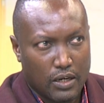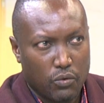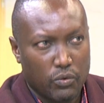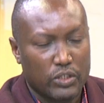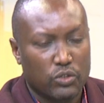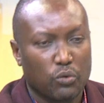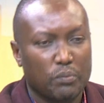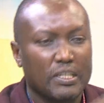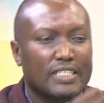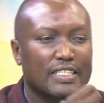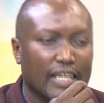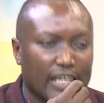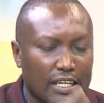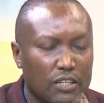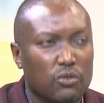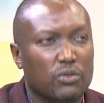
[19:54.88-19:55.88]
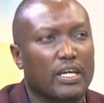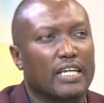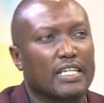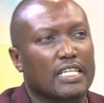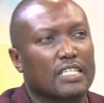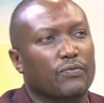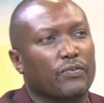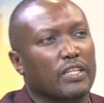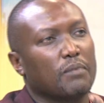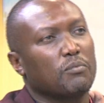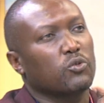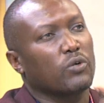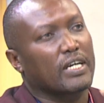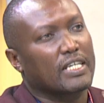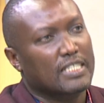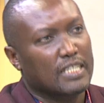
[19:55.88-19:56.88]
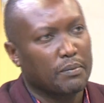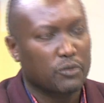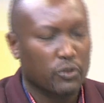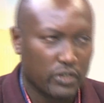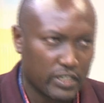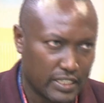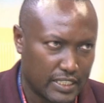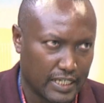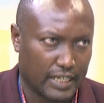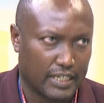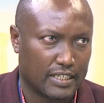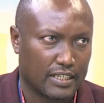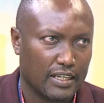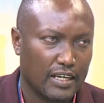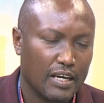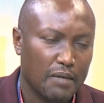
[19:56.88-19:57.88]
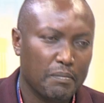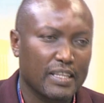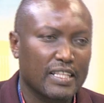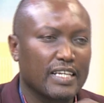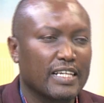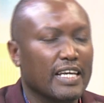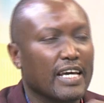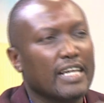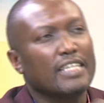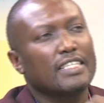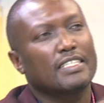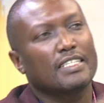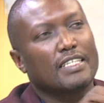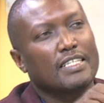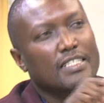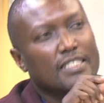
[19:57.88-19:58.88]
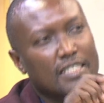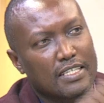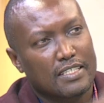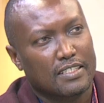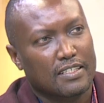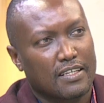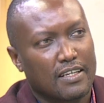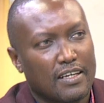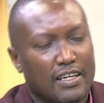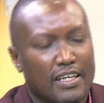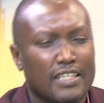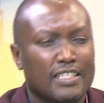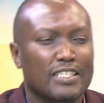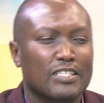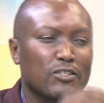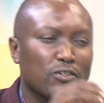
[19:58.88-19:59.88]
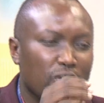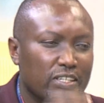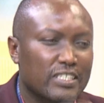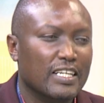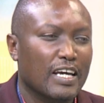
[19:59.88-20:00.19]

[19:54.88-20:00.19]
which will be taken to Kenyans for them to accept or reject. But the reality is this, it is not